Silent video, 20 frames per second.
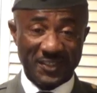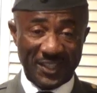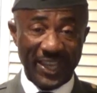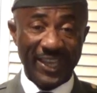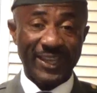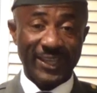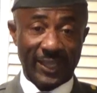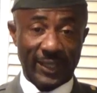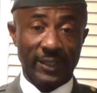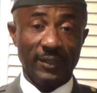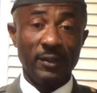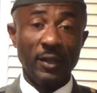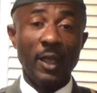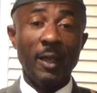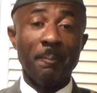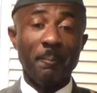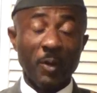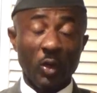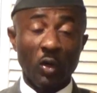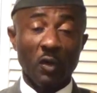their stake
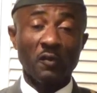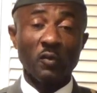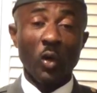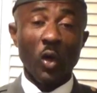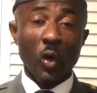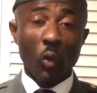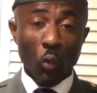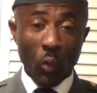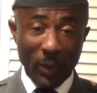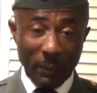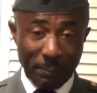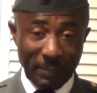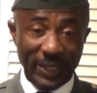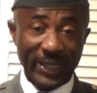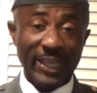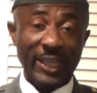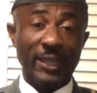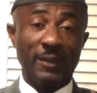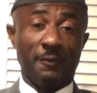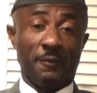in because we
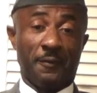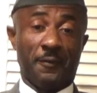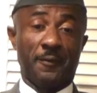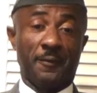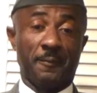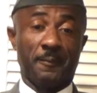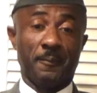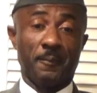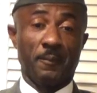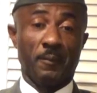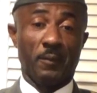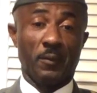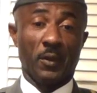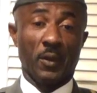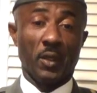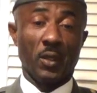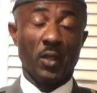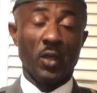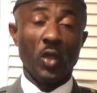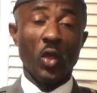believe
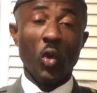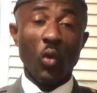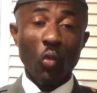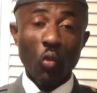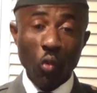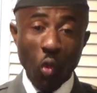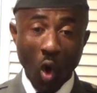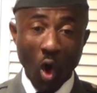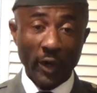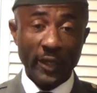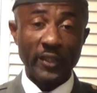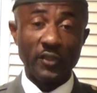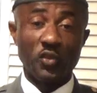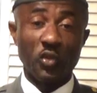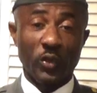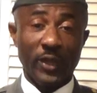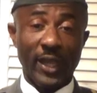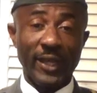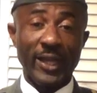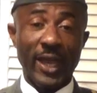
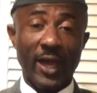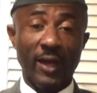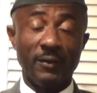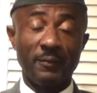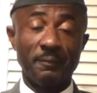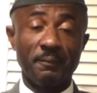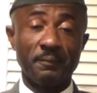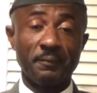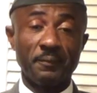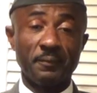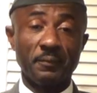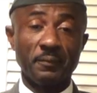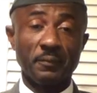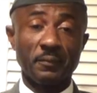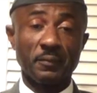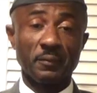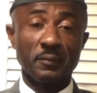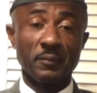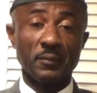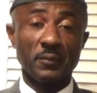working together
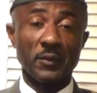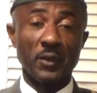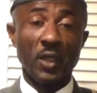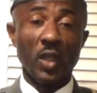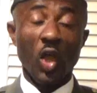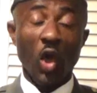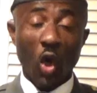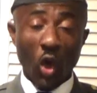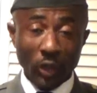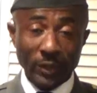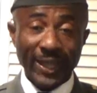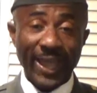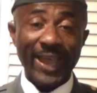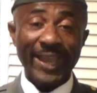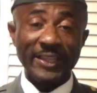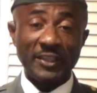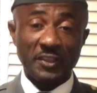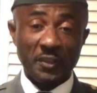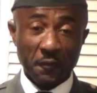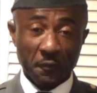
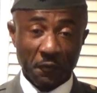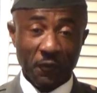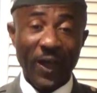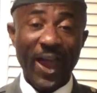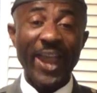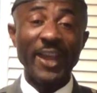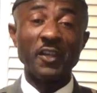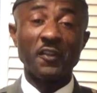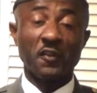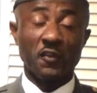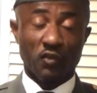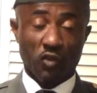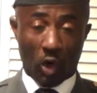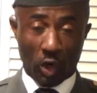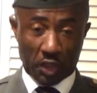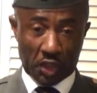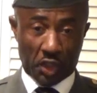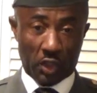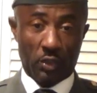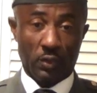under a defined
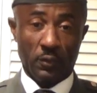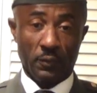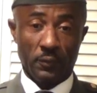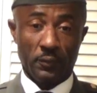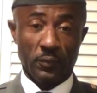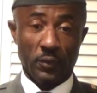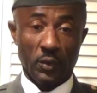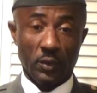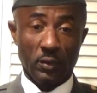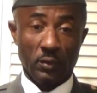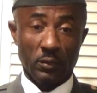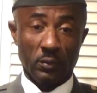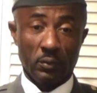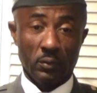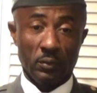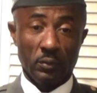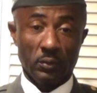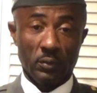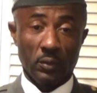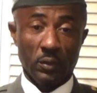structure
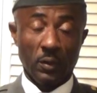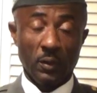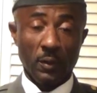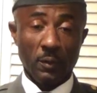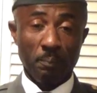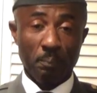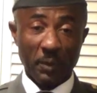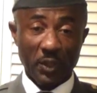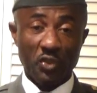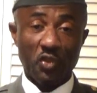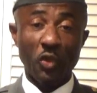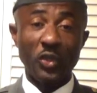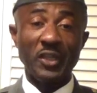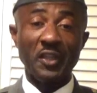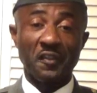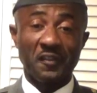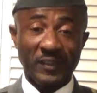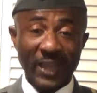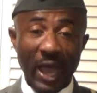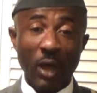
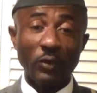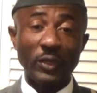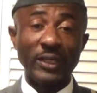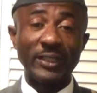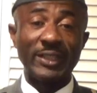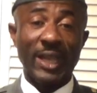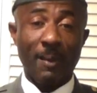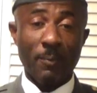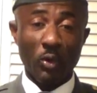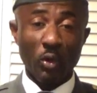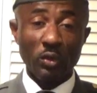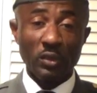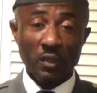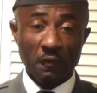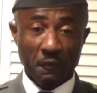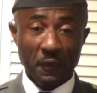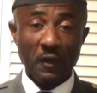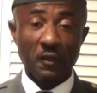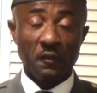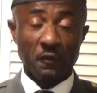between the Southern
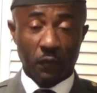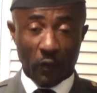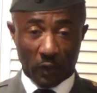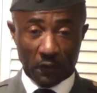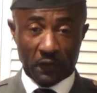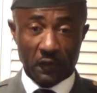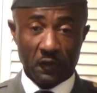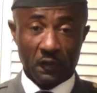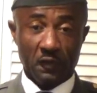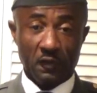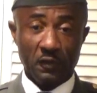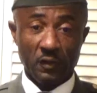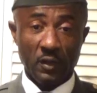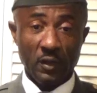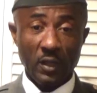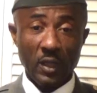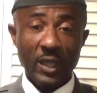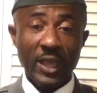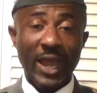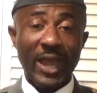Cameroon Defense
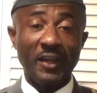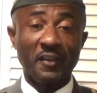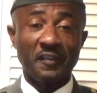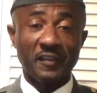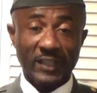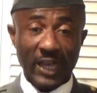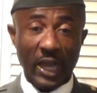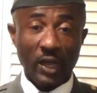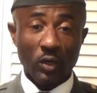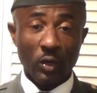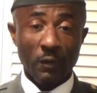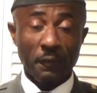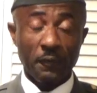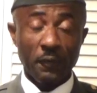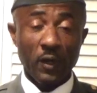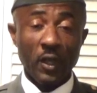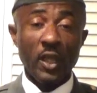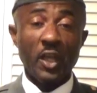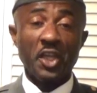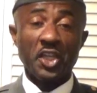Forces and
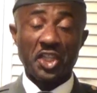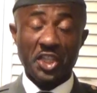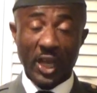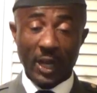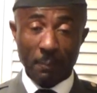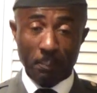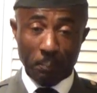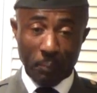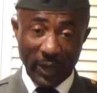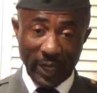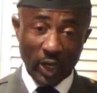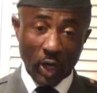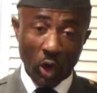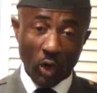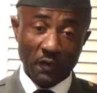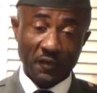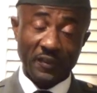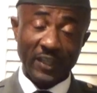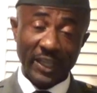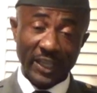SCACUF shall
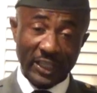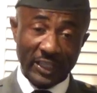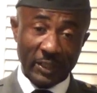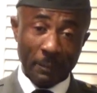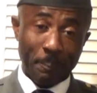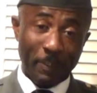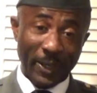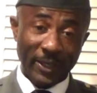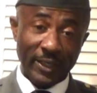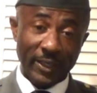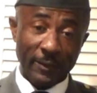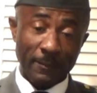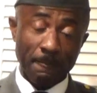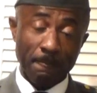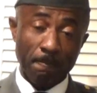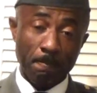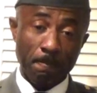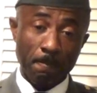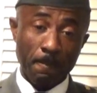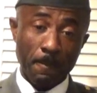bring us the
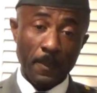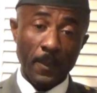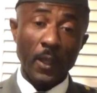independent